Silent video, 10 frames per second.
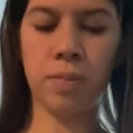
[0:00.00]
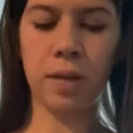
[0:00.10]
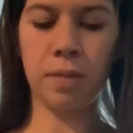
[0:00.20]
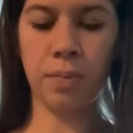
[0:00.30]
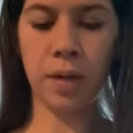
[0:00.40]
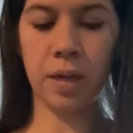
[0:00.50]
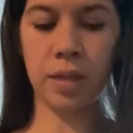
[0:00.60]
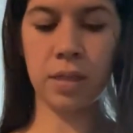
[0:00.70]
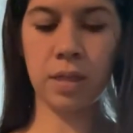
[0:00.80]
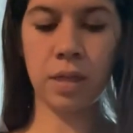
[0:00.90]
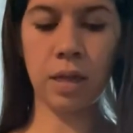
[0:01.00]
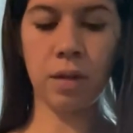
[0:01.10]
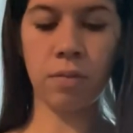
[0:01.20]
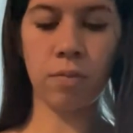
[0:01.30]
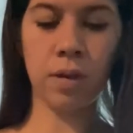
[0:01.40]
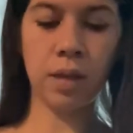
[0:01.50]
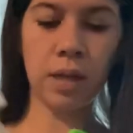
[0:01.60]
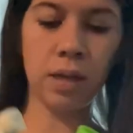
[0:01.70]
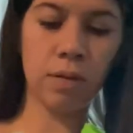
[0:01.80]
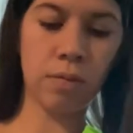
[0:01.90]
bit, but it really,